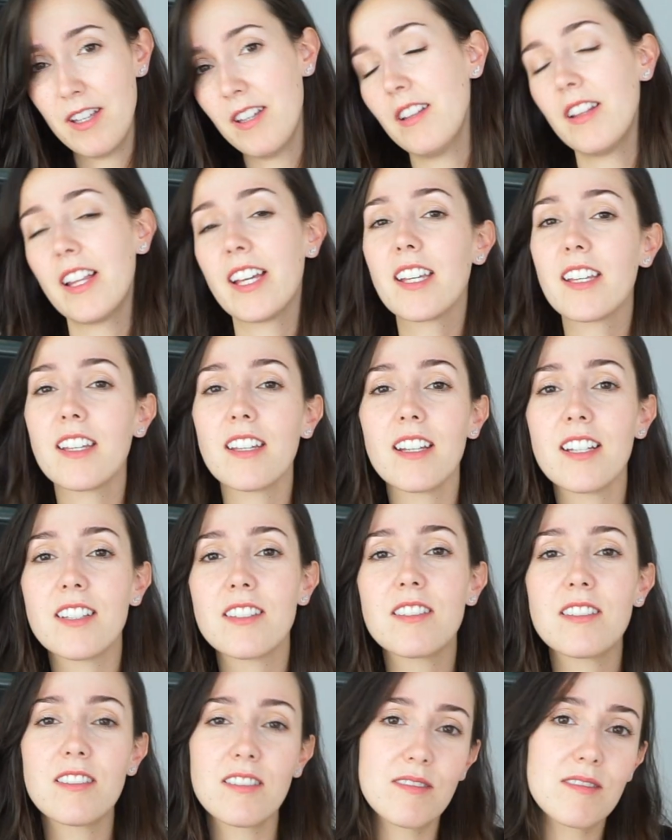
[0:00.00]
Like,
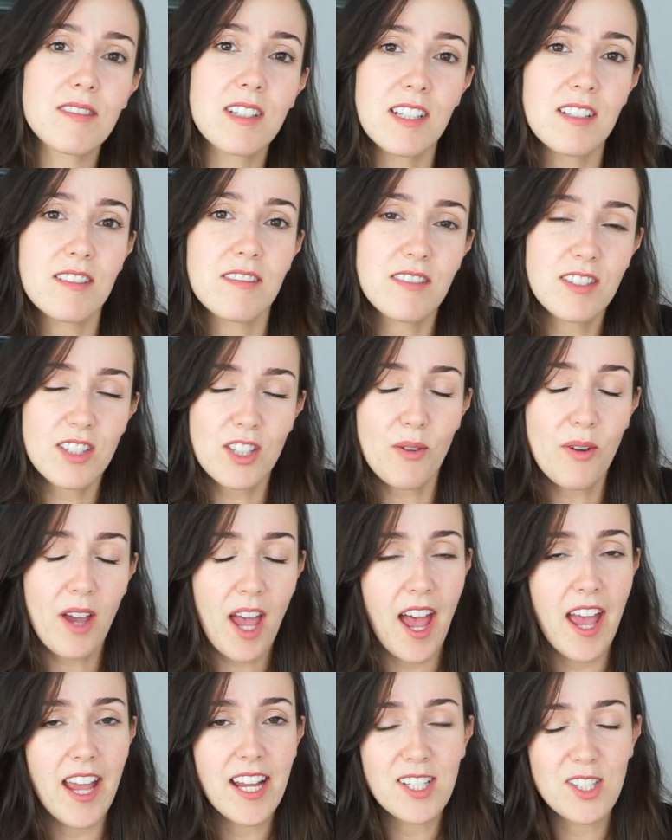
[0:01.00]
it's
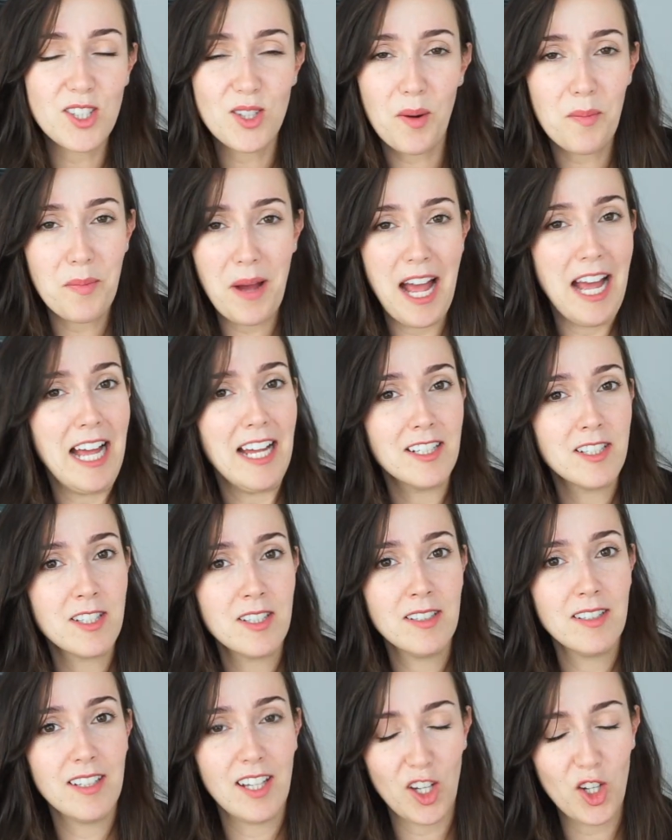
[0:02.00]
okay, it's not bad.
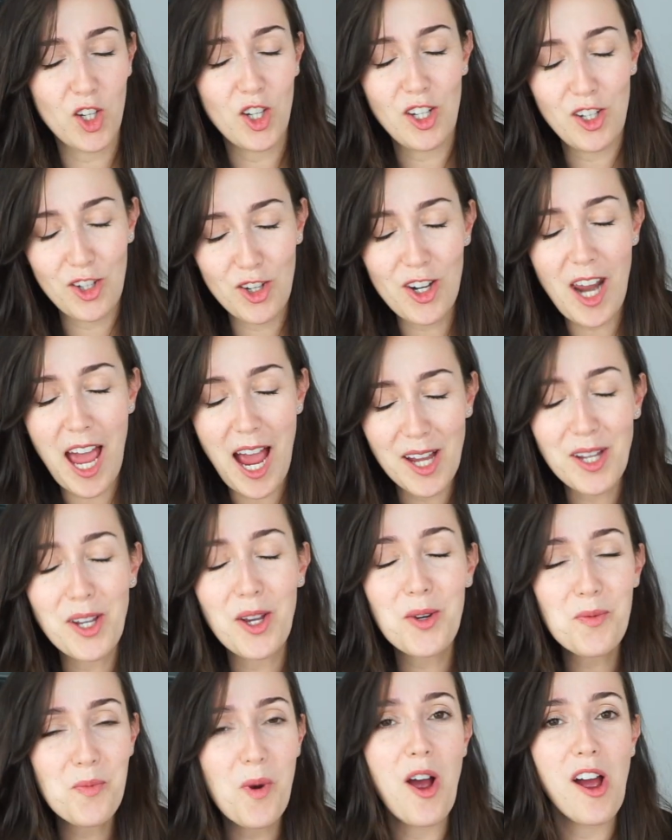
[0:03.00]
It
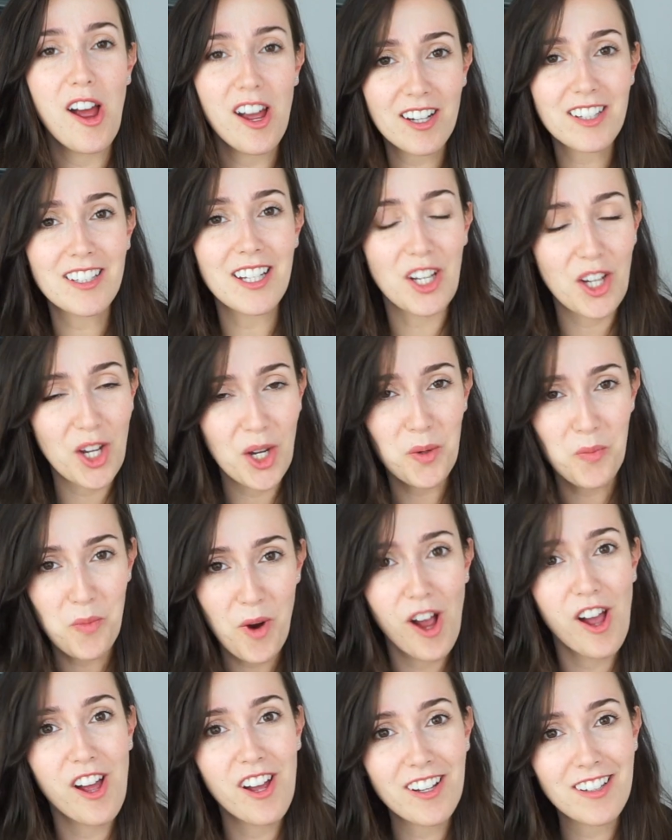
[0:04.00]
could
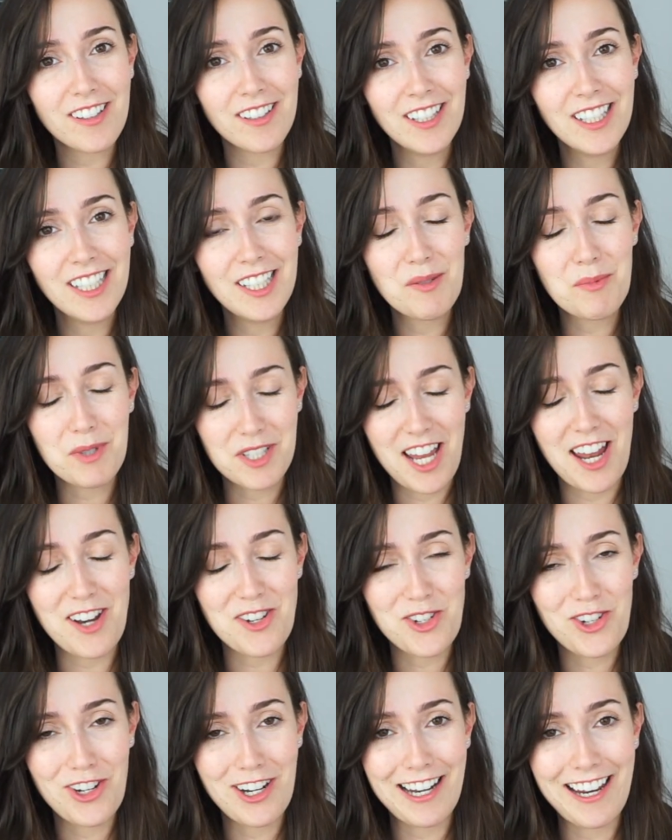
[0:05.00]
work.
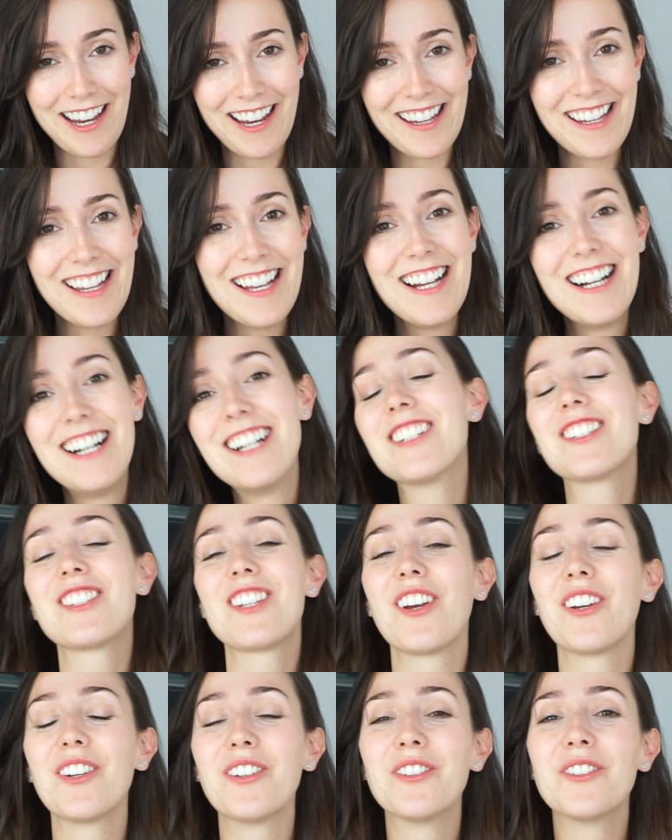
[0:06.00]
Potentially.
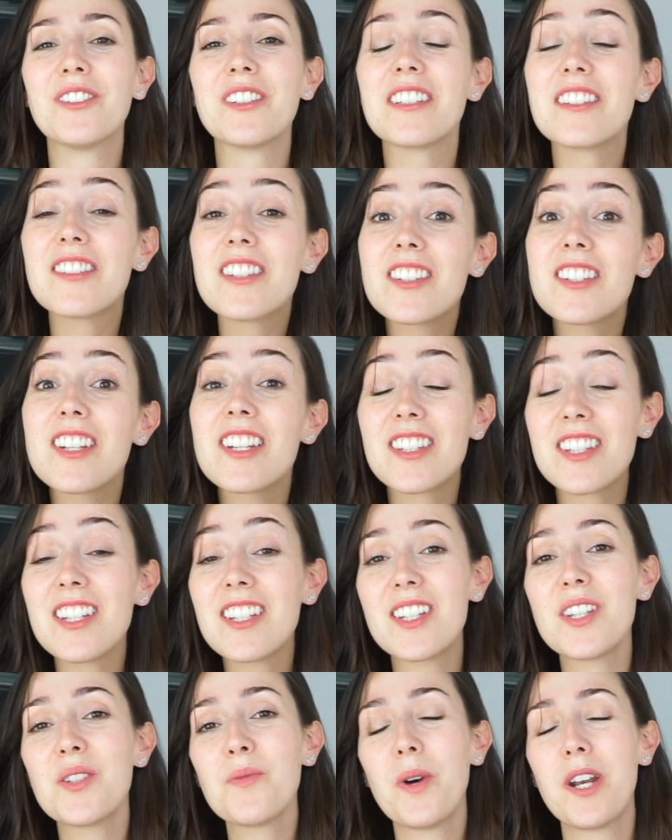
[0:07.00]
So this
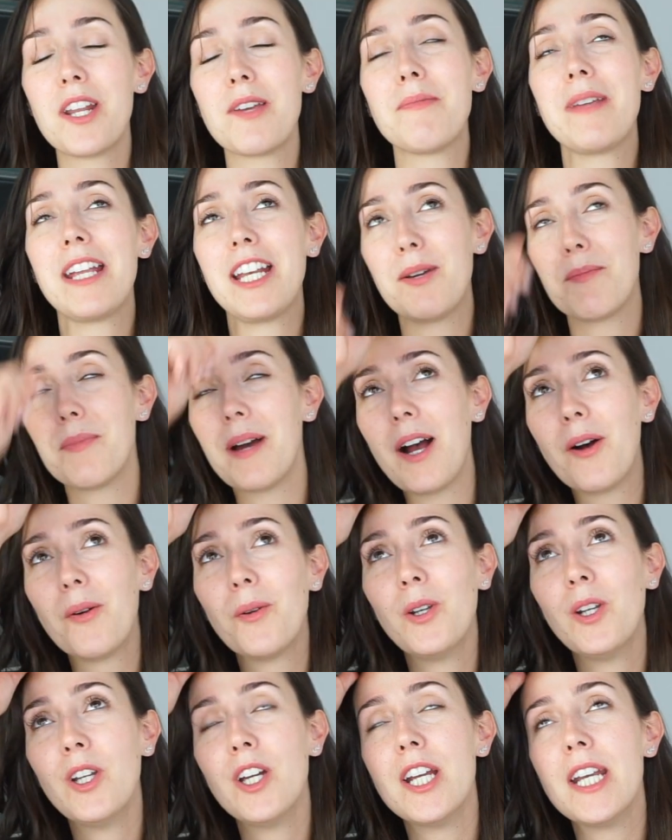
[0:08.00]
is what I mean
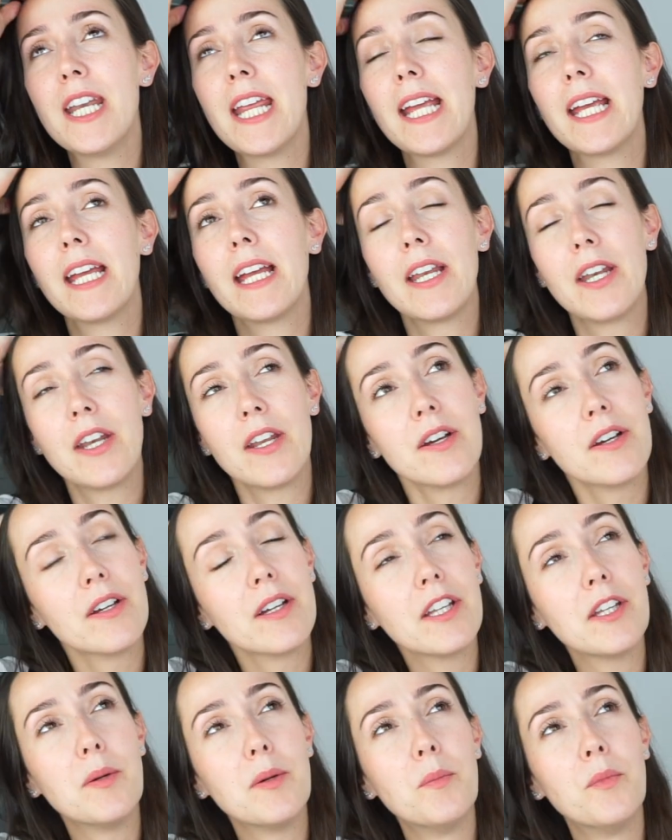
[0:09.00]
about learning in
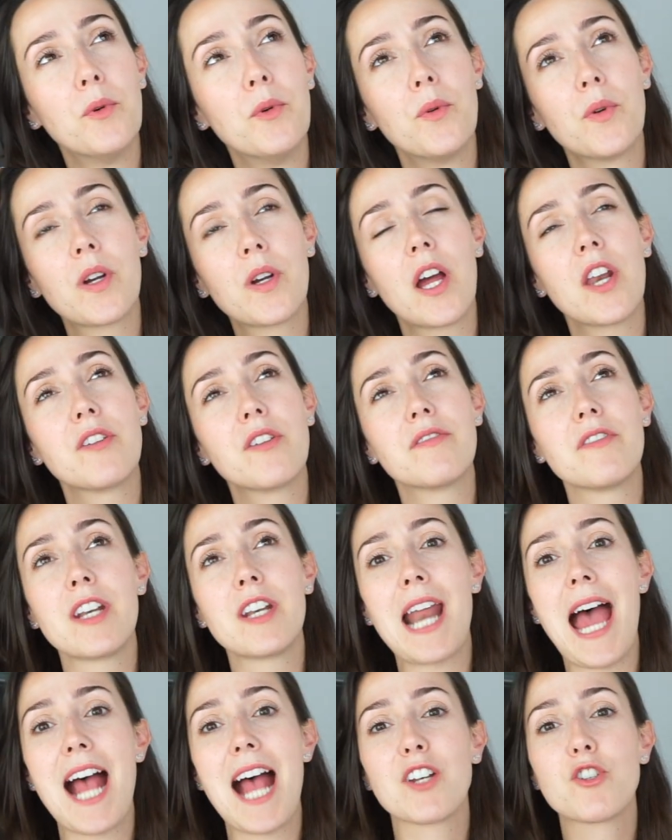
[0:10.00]
a more kind of
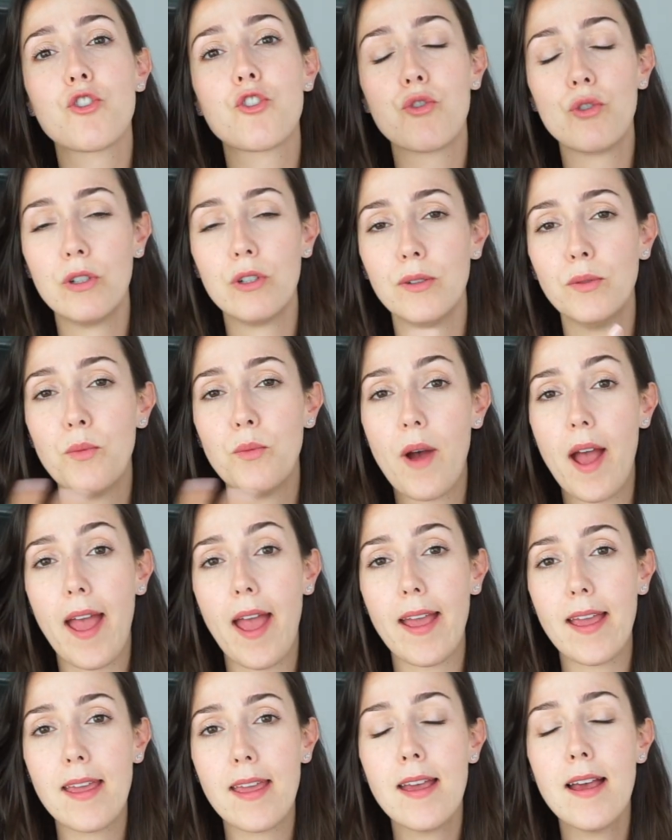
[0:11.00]
natural
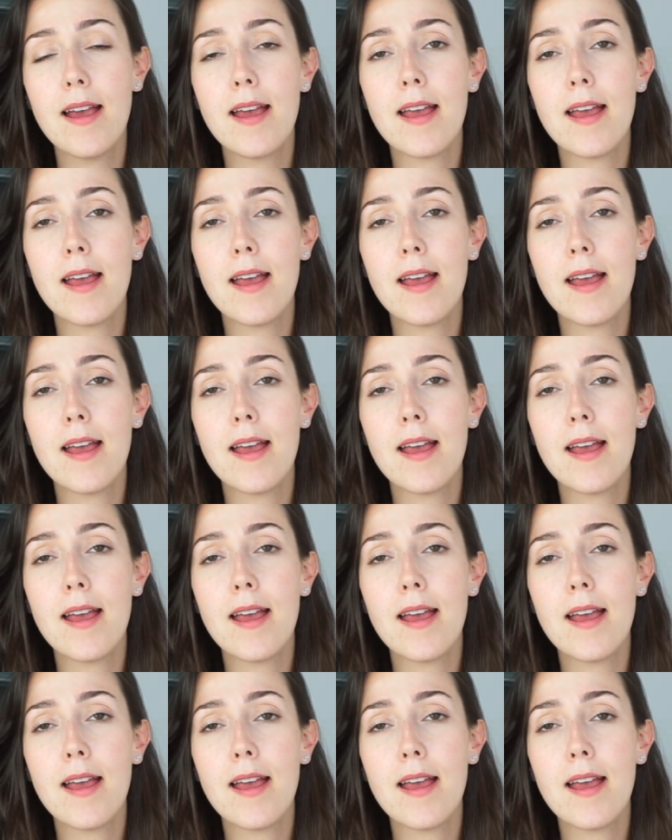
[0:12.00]
way.